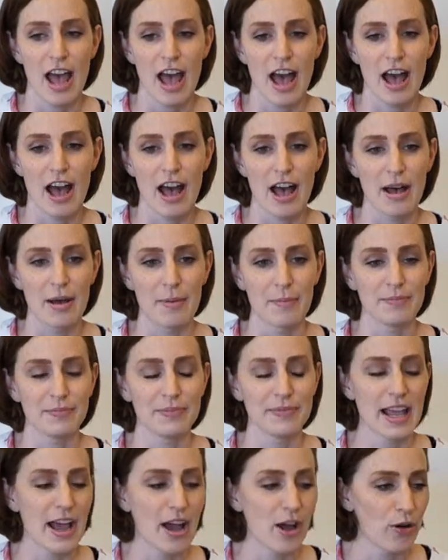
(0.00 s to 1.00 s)

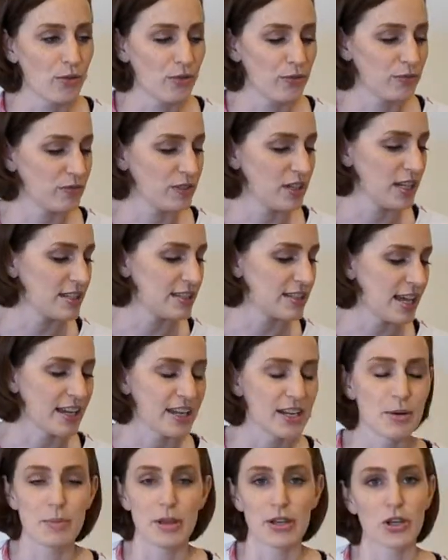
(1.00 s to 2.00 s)
Now, is that
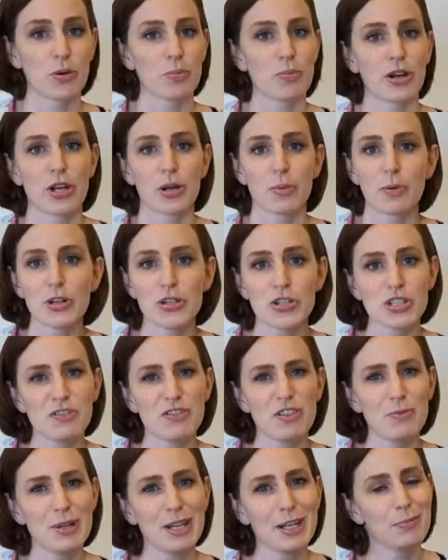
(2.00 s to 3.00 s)
going to make or break a purchase
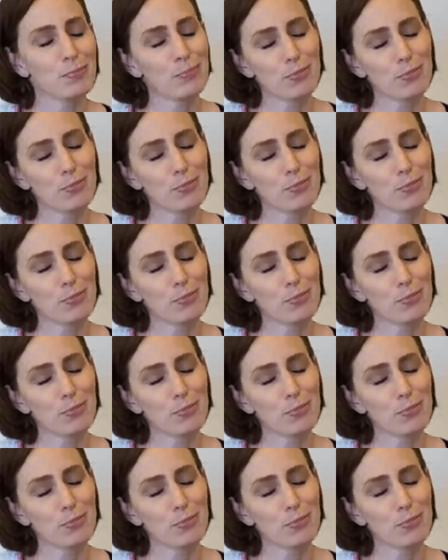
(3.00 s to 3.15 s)
for me?